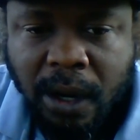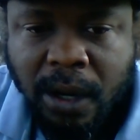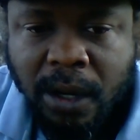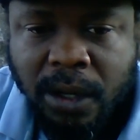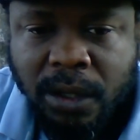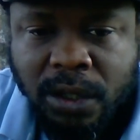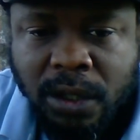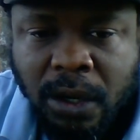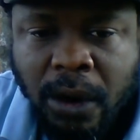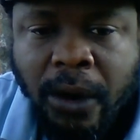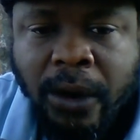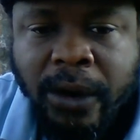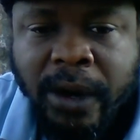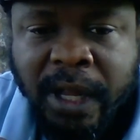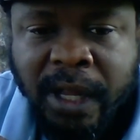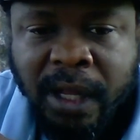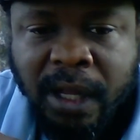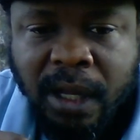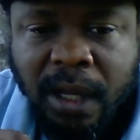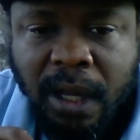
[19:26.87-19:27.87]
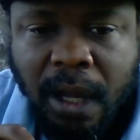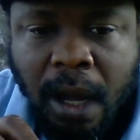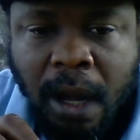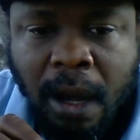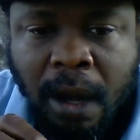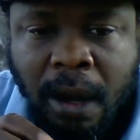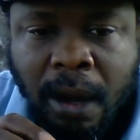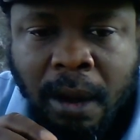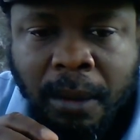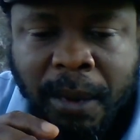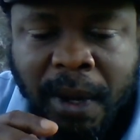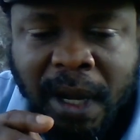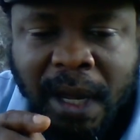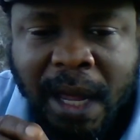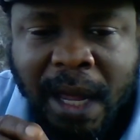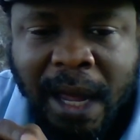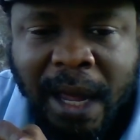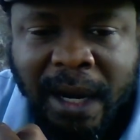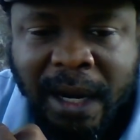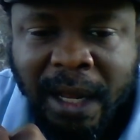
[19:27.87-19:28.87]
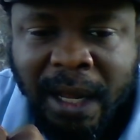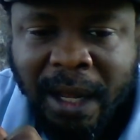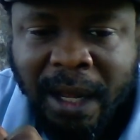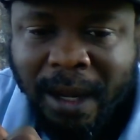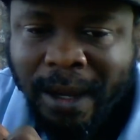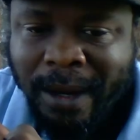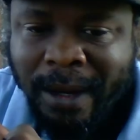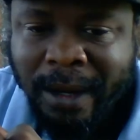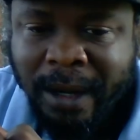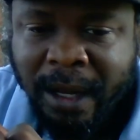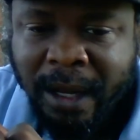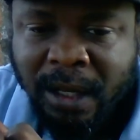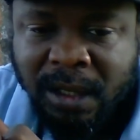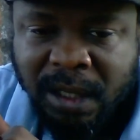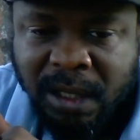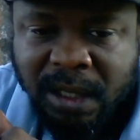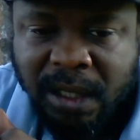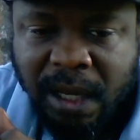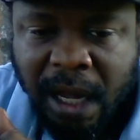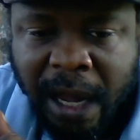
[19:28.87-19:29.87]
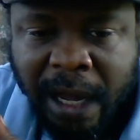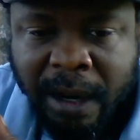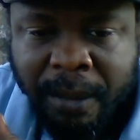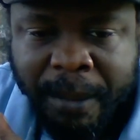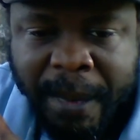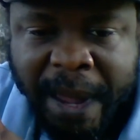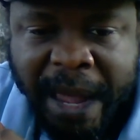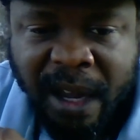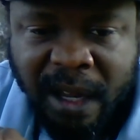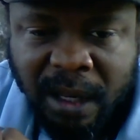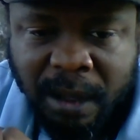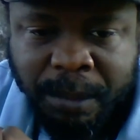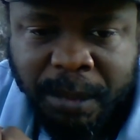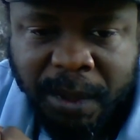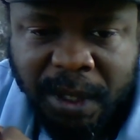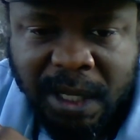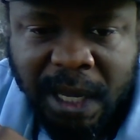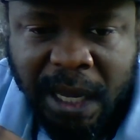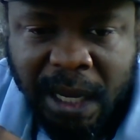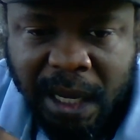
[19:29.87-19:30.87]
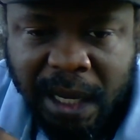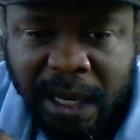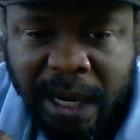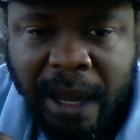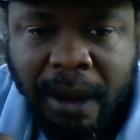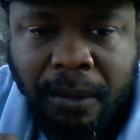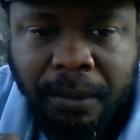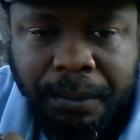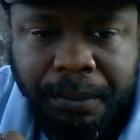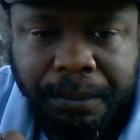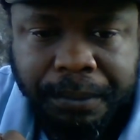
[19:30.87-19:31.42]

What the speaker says: concerning Achad Inc., and they'll just automatically be taken out.